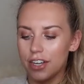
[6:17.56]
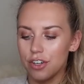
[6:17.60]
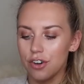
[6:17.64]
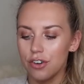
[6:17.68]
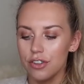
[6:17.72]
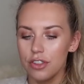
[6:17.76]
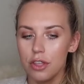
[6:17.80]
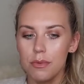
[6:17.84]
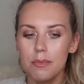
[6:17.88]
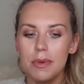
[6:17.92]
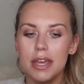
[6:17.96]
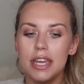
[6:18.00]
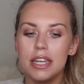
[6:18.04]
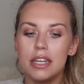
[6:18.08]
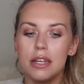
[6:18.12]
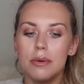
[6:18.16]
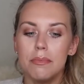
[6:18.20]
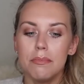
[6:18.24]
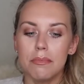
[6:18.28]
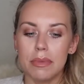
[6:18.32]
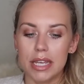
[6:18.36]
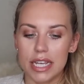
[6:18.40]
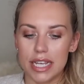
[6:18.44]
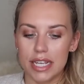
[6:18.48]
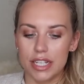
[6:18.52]
I got them in
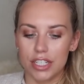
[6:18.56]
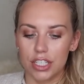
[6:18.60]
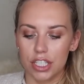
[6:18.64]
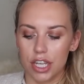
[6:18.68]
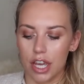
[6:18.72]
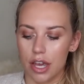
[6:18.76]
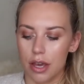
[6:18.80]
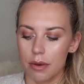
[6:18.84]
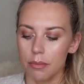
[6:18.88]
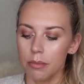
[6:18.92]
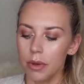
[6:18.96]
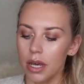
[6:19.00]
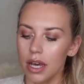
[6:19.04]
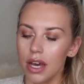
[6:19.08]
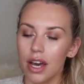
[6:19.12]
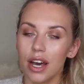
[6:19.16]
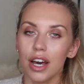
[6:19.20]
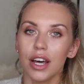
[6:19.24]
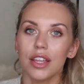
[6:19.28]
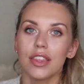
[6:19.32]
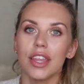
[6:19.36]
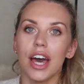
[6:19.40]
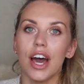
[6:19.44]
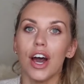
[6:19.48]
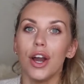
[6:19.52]
a medium.
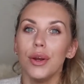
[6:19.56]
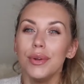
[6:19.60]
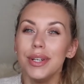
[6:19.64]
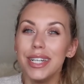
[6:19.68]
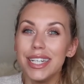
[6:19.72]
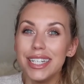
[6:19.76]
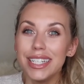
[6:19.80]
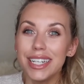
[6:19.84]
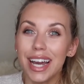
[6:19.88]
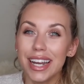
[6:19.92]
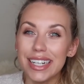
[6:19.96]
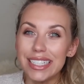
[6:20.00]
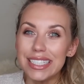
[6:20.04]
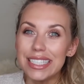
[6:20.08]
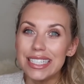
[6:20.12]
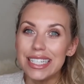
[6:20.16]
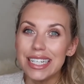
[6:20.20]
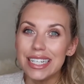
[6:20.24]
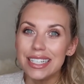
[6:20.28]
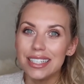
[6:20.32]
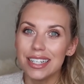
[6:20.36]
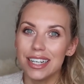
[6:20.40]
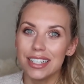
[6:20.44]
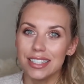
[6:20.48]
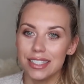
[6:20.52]
They're only
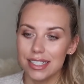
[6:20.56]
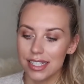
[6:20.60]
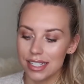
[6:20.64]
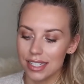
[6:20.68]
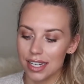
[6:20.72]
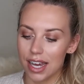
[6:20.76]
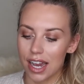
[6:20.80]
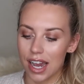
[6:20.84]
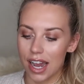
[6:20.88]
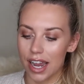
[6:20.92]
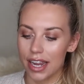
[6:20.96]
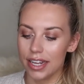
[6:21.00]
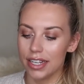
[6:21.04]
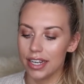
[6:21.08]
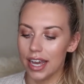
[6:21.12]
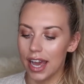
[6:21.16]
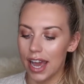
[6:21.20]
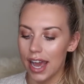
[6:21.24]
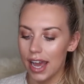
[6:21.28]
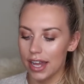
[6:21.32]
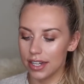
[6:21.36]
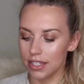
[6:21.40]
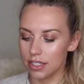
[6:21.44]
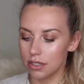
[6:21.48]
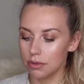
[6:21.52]
19 99
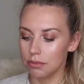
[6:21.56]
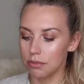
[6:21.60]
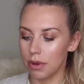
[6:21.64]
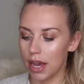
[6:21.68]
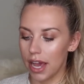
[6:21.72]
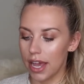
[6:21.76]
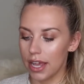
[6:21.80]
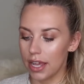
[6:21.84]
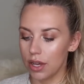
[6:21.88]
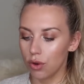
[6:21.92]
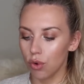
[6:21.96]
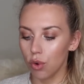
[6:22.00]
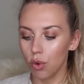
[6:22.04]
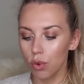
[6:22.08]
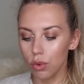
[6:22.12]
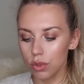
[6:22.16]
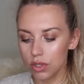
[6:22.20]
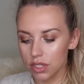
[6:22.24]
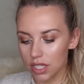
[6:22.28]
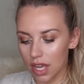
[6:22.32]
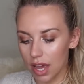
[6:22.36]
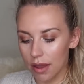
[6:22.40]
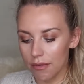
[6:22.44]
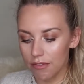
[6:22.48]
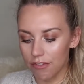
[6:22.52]
and my
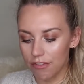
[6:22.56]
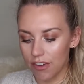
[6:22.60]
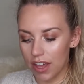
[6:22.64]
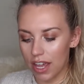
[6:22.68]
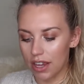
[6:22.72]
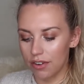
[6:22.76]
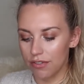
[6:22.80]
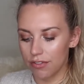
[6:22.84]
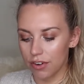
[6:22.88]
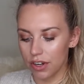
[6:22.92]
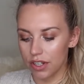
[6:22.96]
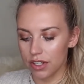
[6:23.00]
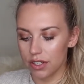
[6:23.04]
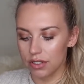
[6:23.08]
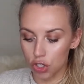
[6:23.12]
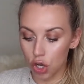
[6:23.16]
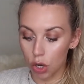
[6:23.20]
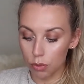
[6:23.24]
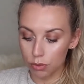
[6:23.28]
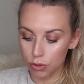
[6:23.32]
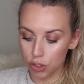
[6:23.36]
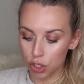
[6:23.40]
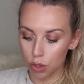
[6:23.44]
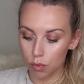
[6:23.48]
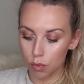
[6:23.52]
all-time favourite
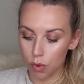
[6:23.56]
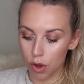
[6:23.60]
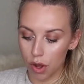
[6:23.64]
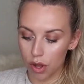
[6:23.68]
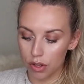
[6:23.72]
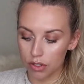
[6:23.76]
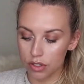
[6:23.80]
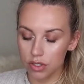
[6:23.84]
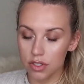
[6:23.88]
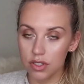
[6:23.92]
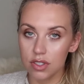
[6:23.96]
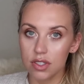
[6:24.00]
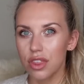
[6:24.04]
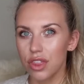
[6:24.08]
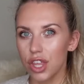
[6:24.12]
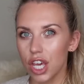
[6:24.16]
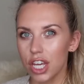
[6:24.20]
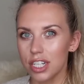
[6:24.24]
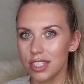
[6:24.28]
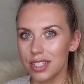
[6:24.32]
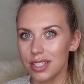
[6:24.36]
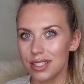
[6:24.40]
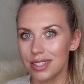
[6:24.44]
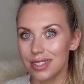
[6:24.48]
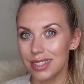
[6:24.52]
Topshop ones,
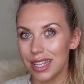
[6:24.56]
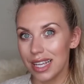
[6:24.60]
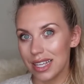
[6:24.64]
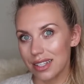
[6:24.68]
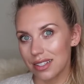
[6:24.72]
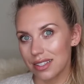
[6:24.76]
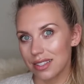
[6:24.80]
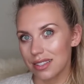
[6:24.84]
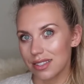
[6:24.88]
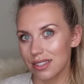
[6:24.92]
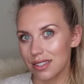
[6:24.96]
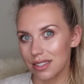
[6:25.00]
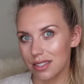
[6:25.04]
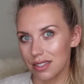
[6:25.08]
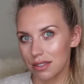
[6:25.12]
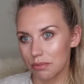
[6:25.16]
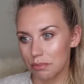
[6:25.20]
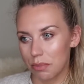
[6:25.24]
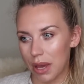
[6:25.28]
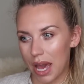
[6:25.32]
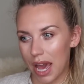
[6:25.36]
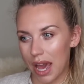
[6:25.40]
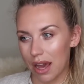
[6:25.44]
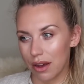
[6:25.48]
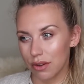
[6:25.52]
36
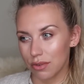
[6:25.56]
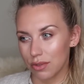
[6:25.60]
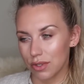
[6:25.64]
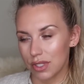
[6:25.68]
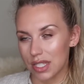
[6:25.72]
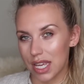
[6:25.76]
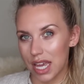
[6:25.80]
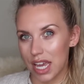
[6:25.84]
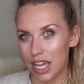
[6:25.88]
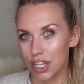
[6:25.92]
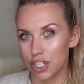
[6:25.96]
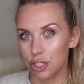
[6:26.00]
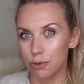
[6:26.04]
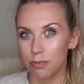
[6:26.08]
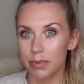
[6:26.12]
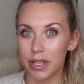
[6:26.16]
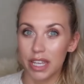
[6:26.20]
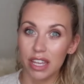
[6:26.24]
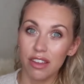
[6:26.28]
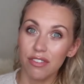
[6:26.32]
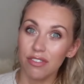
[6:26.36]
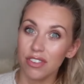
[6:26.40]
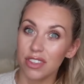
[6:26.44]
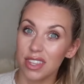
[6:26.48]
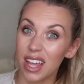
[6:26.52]
pounds-ish. But
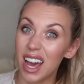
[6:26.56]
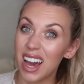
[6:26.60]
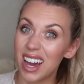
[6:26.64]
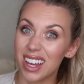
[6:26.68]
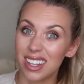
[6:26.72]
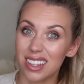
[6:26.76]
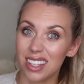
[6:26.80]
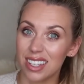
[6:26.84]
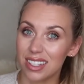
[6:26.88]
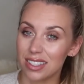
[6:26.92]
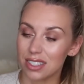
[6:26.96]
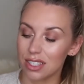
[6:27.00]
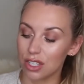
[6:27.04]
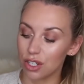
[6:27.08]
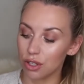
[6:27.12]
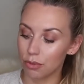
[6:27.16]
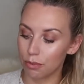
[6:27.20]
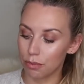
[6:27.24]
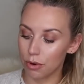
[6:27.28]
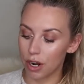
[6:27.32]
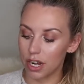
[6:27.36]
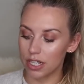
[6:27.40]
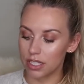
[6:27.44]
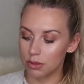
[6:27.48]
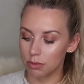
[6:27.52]
even that I think is a good
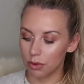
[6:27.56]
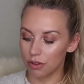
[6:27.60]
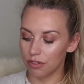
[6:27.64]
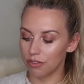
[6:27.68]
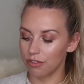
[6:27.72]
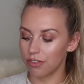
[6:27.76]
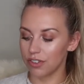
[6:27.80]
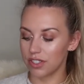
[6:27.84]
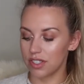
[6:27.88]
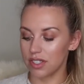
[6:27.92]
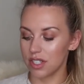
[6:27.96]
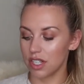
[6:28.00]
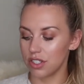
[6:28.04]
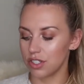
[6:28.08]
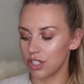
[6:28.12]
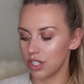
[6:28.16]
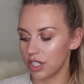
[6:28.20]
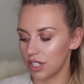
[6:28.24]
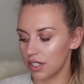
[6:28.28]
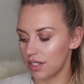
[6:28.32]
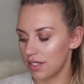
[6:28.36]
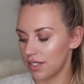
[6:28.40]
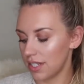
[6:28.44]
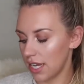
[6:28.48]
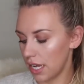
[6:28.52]
price point for such a
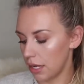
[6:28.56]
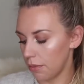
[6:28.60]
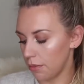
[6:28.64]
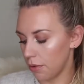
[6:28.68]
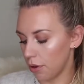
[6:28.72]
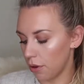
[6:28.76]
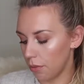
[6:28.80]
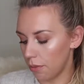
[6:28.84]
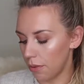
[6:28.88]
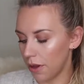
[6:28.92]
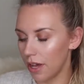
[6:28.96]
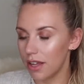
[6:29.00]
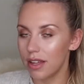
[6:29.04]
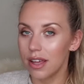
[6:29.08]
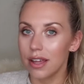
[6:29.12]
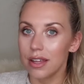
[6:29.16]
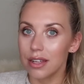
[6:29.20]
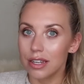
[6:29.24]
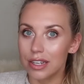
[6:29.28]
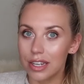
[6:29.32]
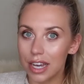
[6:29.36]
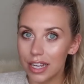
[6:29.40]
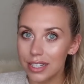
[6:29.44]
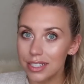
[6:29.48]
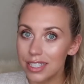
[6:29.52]
good staple. But
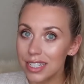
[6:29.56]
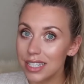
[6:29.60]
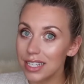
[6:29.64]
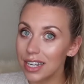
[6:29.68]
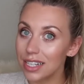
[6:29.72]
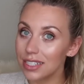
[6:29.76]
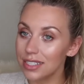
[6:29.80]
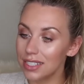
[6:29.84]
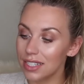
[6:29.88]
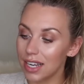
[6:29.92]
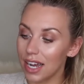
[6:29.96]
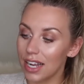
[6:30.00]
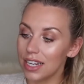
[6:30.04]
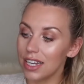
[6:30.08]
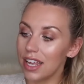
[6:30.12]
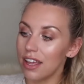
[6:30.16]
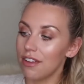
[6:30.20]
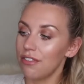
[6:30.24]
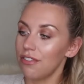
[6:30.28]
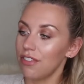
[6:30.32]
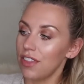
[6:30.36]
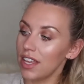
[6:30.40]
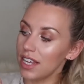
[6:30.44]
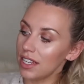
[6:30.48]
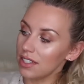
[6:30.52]
19.99.
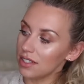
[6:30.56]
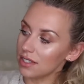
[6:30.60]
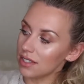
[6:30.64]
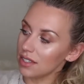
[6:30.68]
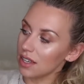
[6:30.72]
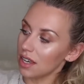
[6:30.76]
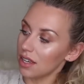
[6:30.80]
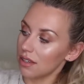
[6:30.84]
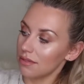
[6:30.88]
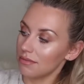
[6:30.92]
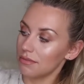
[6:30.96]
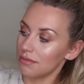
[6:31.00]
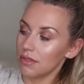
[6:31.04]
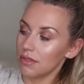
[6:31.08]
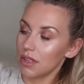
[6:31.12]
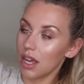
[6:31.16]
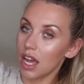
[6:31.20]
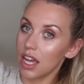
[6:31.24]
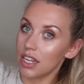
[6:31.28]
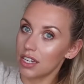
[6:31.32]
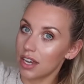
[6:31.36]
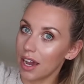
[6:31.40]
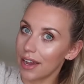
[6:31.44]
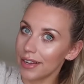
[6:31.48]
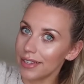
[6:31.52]
if these
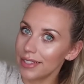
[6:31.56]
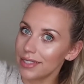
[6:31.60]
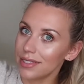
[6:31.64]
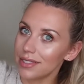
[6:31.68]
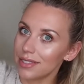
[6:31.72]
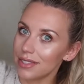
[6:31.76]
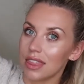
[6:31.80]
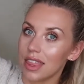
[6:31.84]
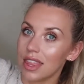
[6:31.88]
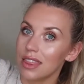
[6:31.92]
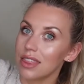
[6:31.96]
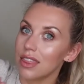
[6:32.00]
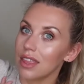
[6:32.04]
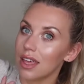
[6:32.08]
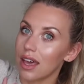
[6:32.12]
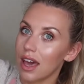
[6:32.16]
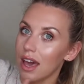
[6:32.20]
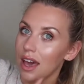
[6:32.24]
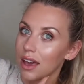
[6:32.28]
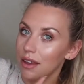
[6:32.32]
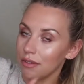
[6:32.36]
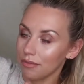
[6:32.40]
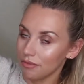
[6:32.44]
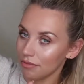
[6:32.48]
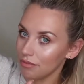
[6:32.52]
are nice, then
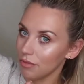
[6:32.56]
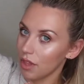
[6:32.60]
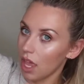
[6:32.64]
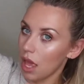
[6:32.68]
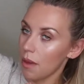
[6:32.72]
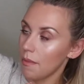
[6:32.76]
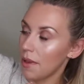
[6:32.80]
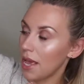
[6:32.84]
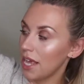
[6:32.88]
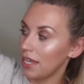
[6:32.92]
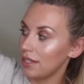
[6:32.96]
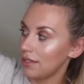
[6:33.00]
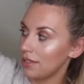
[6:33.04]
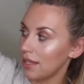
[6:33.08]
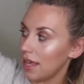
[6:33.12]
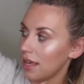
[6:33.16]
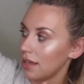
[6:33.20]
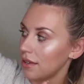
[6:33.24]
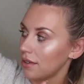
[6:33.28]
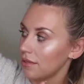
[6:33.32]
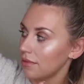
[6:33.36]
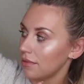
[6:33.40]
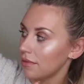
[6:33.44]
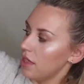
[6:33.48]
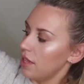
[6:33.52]
they're
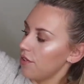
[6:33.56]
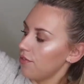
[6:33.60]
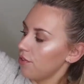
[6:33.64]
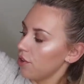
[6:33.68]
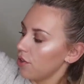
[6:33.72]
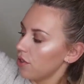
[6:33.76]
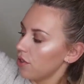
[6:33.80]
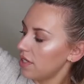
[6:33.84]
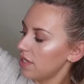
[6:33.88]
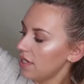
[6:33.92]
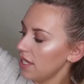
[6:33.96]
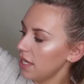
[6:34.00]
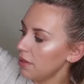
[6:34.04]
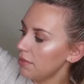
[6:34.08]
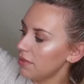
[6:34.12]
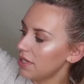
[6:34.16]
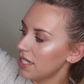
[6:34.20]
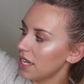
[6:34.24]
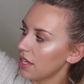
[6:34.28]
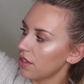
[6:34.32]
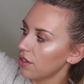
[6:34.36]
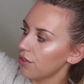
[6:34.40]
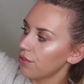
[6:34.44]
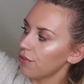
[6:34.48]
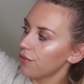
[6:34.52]
amazing. They've seams
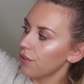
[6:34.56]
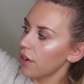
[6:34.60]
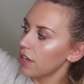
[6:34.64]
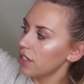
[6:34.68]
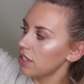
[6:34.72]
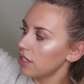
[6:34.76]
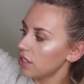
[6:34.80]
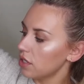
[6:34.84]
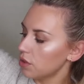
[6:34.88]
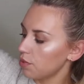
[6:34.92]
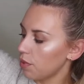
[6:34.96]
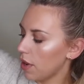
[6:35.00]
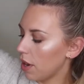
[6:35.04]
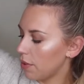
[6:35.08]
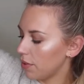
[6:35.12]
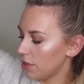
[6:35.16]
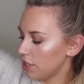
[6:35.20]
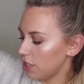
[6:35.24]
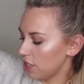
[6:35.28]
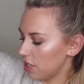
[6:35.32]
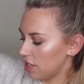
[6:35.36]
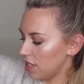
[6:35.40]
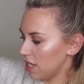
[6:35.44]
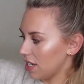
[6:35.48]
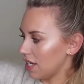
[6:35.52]
down the front as well,
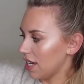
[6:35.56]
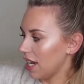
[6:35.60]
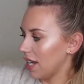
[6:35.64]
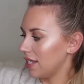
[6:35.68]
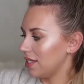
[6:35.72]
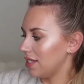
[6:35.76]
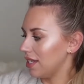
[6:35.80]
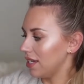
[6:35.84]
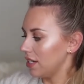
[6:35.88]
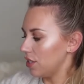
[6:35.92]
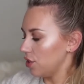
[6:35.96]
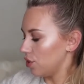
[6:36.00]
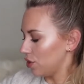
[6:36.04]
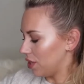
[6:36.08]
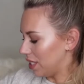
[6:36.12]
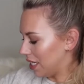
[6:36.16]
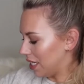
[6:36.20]
which is a nice little